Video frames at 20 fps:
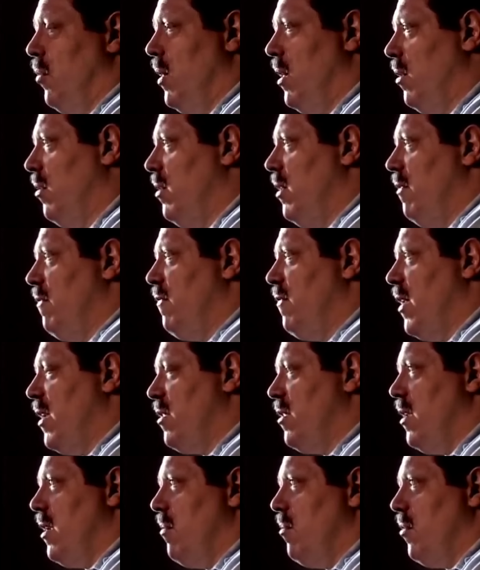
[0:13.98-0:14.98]
We don't need
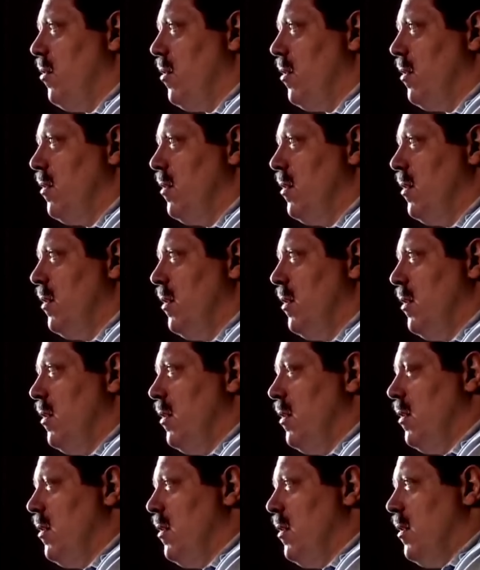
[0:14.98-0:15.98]
faith
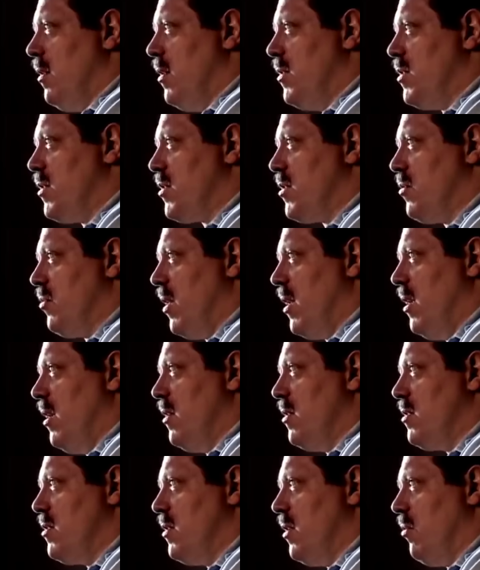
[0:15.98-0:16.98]
anymore. It's
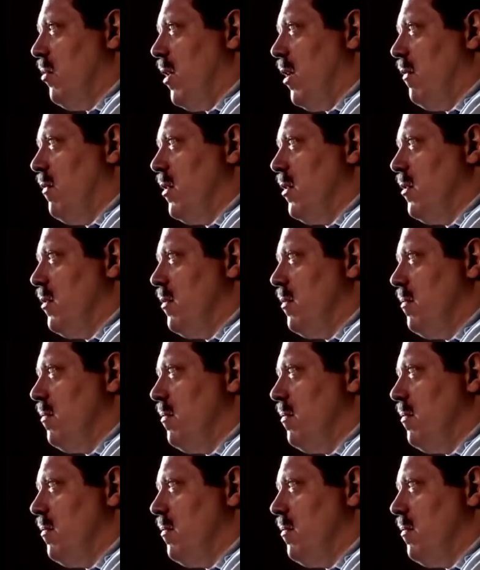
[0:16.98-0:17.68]
extraneous, irrelevant.